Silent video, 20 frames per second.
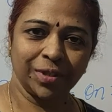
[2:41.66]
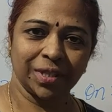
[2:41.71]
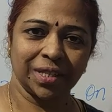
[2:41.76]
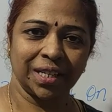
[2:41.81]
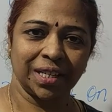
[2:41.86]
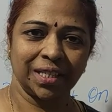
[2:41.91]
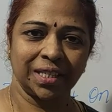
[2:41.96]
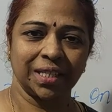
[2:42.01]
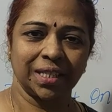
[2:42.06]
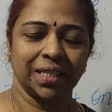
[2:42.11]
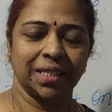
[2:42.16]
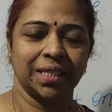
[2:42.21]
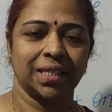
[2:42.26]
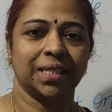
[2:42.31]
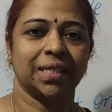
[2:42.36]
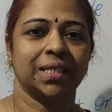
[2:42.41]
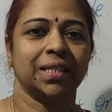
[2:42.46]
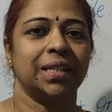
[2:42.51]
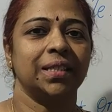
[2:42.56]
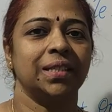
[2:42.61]
of
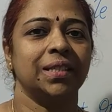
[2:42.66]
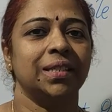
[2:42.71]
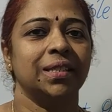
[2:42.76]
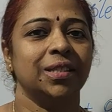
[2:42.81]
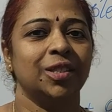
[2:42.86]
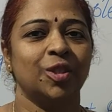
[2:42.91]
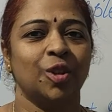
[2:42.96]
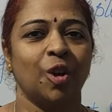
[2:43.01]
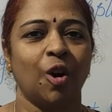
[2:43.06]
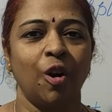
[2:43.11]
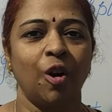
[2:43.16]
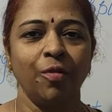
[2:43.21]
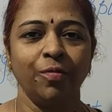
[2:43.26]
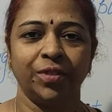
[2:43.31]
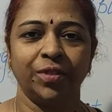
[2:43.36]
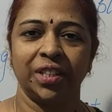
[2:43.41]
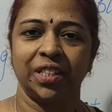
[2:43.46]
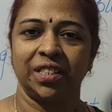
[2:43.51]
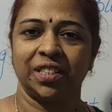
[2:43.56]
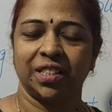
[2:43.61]
sentence consists of
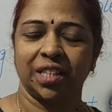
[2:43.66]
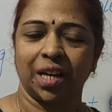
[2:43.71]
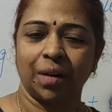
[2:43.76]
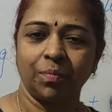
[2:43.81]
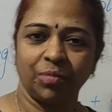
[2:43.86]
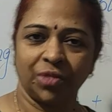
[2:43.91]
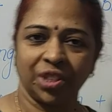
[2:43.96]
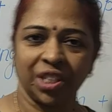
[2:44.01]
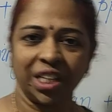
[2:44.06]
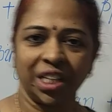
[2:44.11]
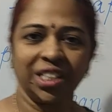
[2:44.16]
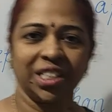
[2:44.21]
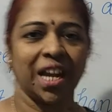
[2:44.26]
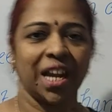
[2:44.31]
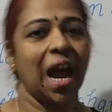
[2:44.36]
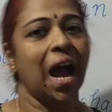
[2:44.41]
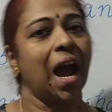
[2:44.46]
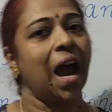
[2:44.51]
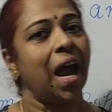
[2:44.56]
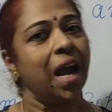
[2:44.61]
the subject
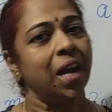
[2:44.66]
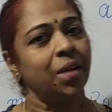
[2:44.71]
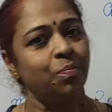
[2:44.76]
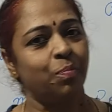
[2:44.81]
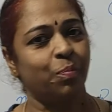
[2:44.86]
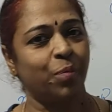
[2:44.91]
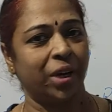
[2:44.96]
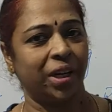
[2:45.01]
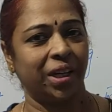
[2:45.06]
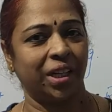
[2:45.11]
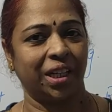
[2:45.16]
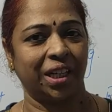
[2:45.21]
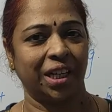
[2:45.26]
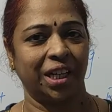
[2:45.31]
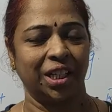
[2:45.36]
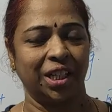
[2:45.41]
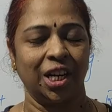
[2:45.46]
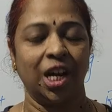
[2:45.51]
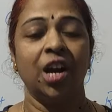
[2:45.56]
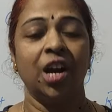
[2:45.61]
and
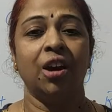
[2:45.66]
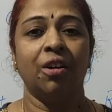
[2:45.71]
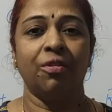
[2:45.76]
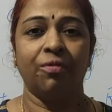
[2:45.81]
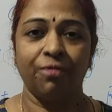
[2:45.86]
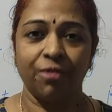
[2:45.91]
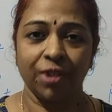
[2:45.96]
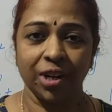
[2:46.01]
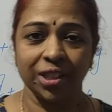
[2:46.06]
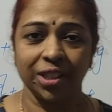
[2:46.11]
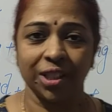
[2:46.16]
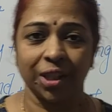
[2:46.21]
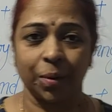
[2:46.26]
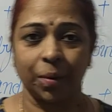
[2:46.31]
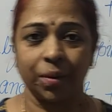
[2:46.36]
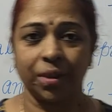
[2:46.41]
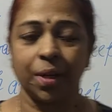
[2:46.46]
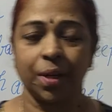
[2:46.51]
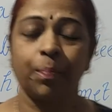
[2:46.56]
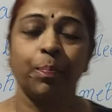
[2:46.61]
predicate. Further,
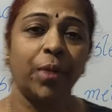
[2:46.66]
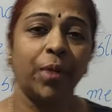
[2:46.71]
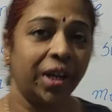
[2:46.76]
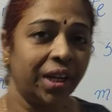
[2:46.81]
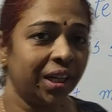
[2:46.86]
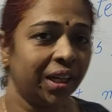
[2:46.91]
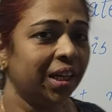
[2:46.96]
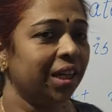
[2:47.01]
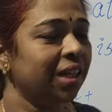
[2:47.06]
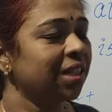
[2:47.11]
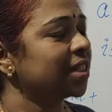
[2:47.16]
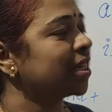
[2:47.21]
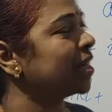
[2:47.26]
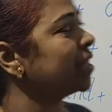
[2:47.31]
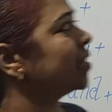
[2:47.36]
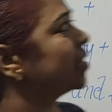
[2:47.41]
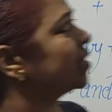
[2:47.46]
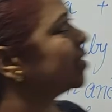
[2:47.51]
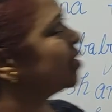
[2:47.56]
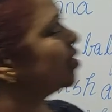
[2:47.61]
the predicate
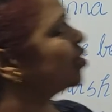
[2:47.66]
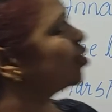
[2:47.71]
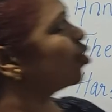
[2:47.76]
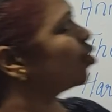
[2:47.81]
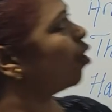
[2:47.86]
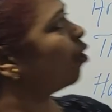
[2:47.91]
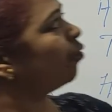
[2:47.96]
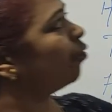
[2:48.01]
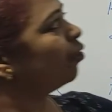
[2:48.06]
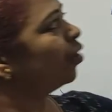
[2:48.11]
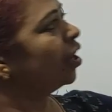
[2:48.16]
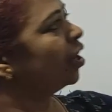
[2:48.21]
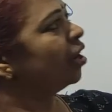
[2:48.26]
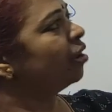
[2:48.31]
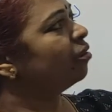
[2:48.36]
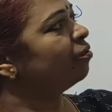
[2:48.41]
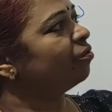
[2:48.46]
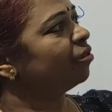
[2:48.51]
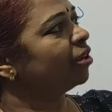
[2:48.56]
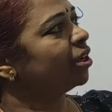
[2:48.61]
consists of
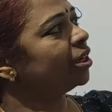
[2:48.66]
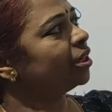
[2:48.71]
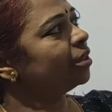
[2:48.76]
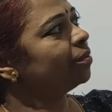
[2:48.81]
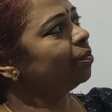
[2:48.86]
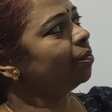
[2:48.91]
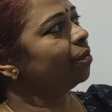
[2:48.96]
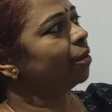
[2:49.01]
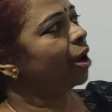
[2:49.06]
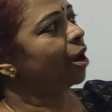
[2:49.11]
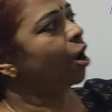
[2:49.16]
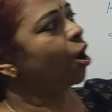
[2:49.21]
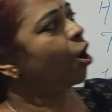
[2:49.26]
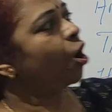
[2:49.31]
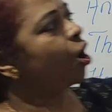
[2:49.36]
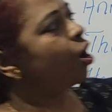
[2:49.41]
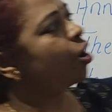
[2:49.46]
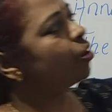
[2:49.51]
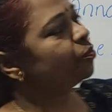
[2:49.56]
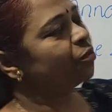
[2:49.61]
verb,
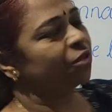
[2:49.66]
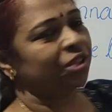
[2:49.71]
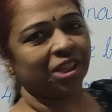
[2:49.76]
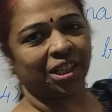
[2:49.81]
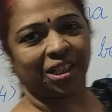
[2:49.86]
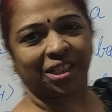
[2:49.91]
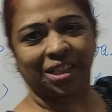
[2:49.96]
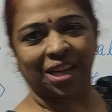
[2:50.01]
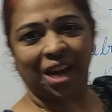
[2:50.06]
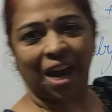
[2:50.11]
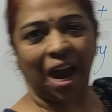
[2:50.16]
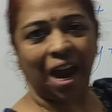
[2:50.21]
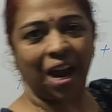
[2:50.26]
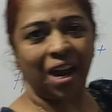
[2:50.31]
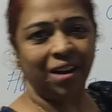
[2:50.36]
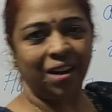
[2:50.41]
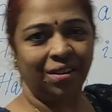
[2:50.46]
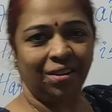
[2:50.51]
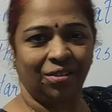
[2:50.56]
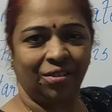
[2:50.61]
object,
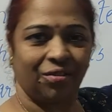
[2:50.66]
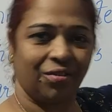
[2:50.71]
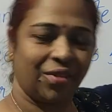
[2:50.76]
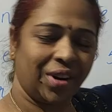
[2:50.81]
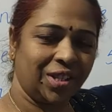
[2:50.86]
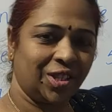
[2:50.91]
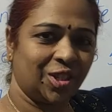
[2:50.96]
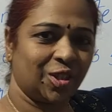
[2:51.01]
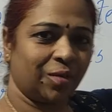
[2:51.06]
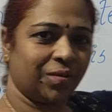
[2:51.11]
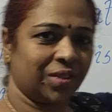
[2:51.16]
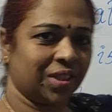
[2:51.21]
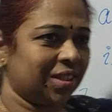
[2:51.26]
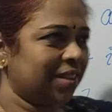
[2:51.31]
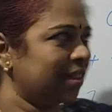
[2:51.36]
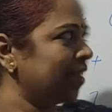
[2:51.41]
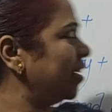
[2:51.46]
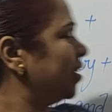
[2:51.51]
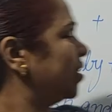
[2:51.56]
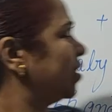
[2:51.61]
and rest of the
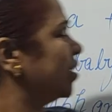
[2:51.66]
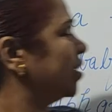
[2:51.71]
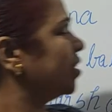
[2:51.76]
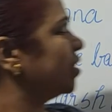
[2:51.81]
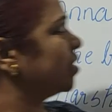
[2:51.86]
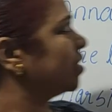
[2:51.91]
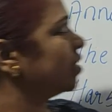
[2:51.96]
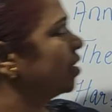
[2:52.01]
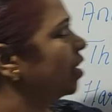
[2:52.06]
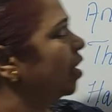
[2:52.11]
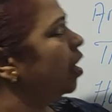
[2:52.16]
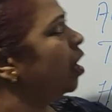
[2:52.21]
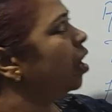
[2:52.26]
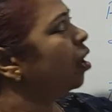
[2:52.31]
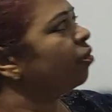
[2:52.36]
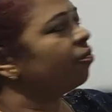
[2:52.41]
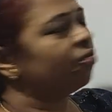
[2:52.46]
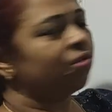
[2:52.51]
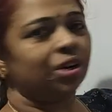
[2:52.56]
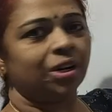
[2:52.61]
sentence.
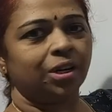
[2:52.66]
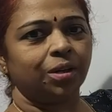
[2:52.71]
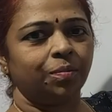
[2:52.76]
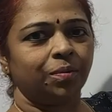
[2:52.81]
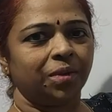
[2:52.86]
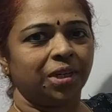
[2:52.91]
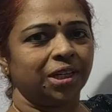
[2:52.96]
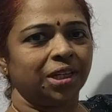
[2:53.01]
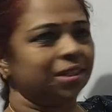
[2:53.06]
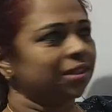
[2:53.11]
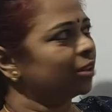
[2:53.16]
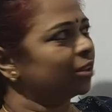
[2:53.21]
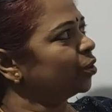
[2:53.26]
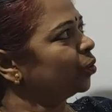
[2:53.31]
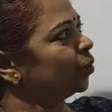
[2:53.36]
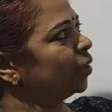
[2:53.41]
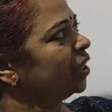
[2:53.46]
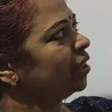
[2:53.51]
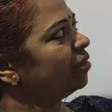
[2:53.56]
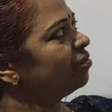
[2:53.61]
Verb is a
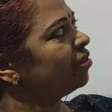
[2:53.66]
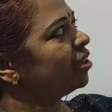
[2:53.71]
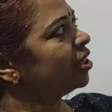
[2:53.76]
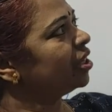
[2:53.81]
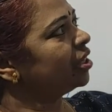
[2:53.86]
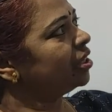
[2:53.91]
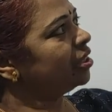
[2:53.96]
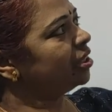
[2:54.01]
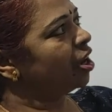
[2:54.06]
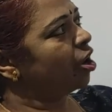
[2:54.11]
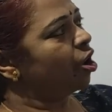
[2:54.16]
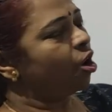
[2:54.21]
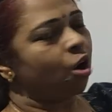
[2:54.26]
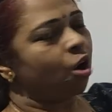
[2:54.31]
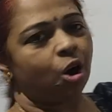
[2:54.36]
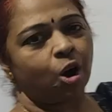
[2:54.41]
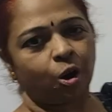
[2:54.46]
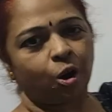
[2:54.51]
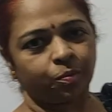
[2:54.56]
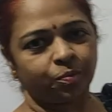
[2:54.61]
doing verb.
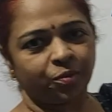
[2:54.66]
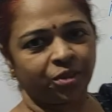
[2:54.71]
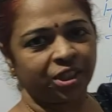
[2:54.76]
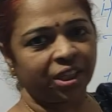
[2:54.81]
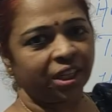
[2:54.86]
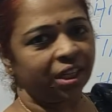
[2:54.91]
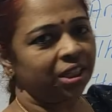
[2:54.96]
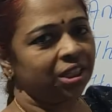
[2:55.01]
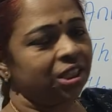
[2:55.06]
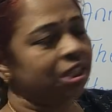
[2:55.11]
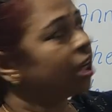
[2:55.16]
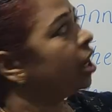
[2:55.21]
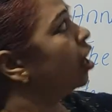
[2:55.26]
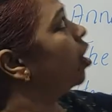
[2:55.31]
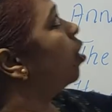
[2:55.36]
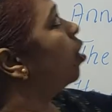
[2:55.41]
Object,